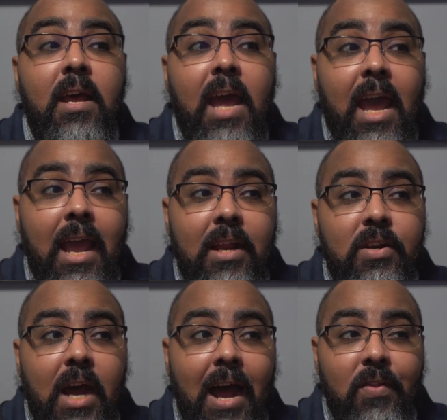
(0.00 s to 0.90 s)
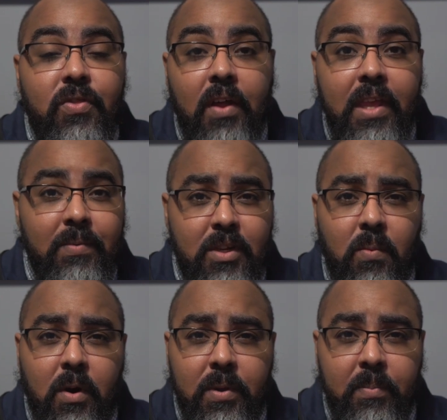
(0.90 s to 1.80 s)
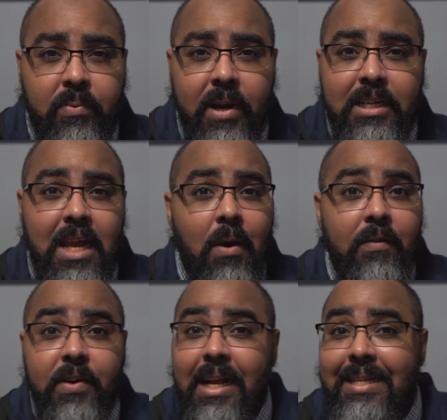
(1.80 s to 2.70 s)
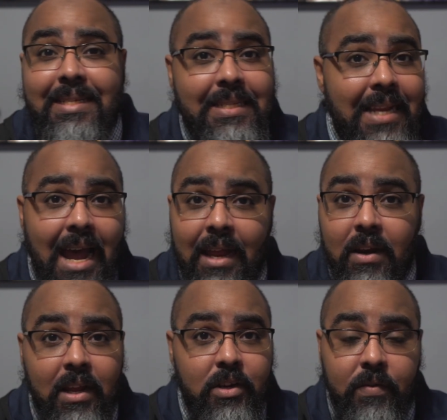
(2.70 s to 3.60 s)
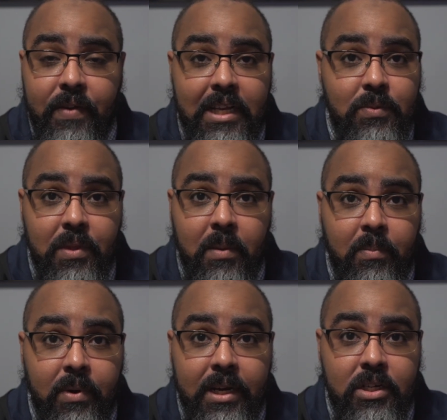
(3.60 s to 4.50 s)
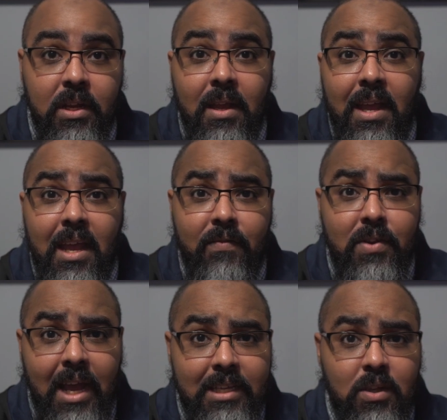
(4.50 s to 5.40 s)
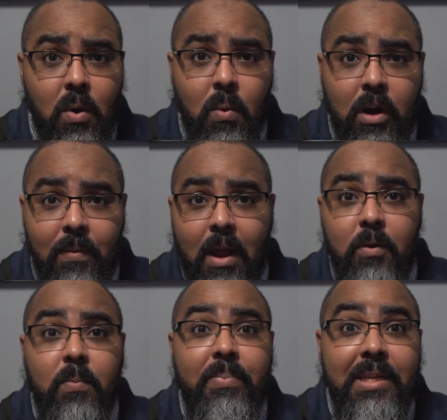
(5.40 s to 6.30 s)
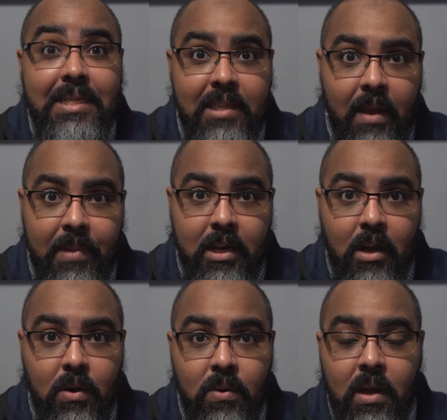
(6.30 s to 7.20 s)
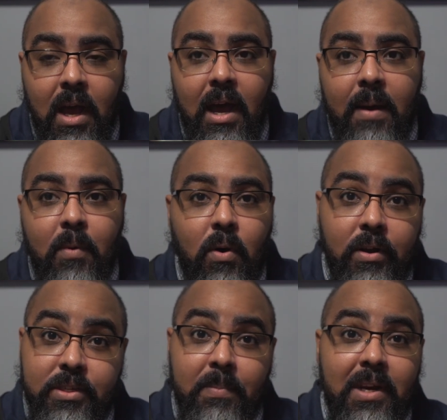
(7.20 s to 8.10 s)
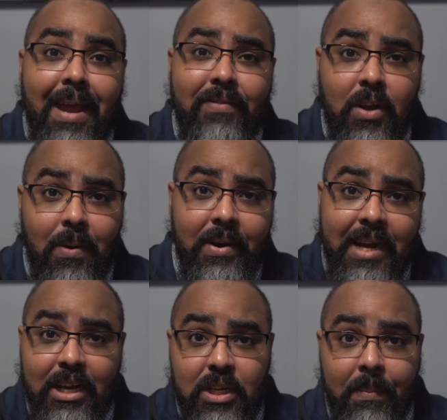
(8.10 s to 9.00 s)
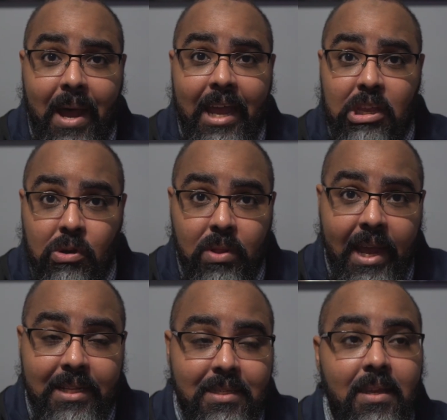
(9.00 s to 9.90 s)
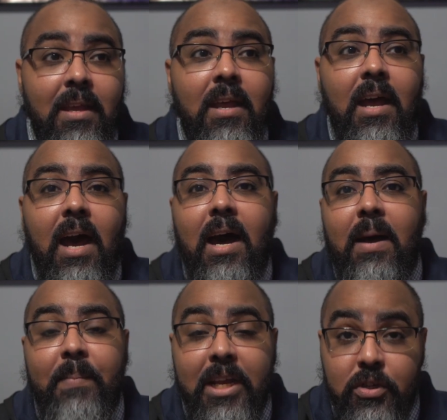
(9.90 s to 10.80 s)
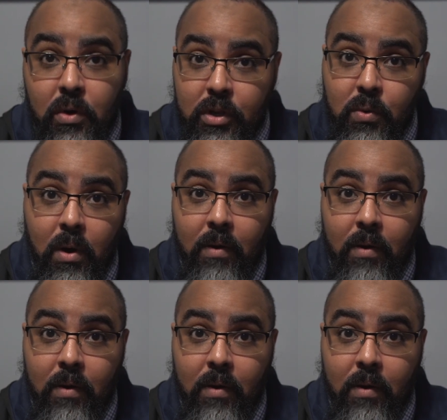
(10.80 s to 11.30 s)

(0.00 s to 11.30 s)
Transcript: And I thought that was going to work with the bridge. However, it does not interface with the bridge. If you guys know a workaround, please let me know. Or else I'm going to have to go out and actually buy Hue lights. Make sure you